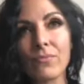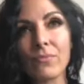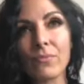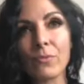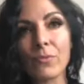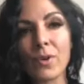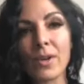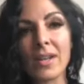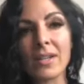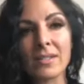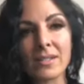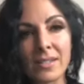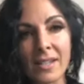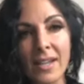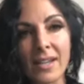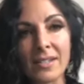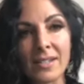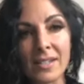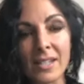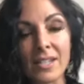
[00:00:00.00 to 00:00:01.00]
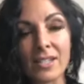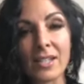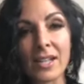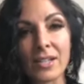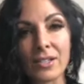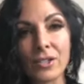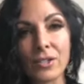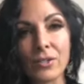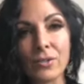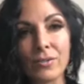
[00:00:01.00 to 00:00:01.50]
when I decided to get
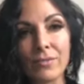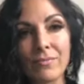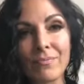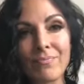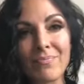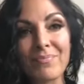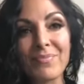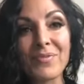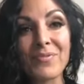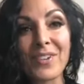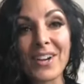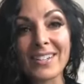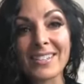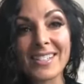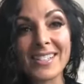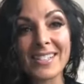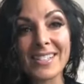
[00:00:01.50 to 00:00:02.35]
tattooed. In fact, I